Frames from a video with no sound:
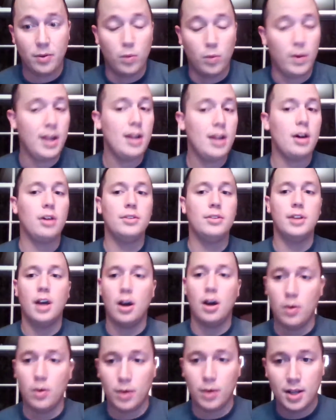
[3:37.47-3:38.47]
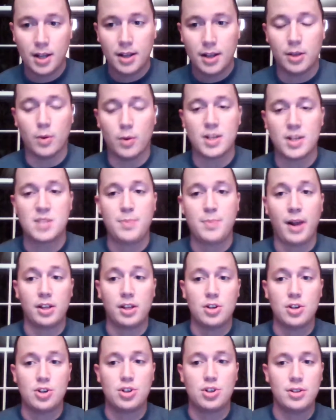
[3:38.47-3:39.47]
We all know the respect
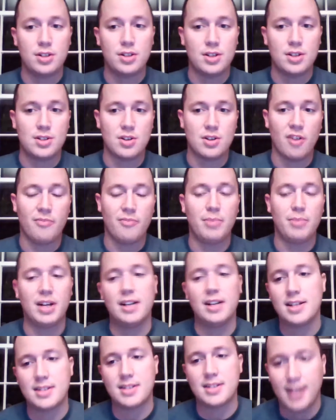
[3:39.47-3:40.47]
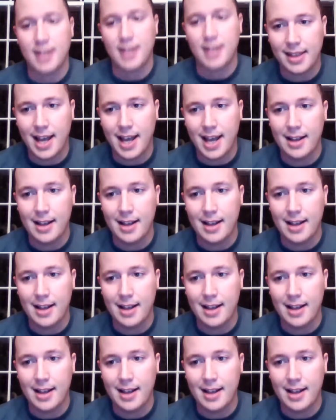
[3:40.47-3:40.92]
it should deserve, but it doesn't get that.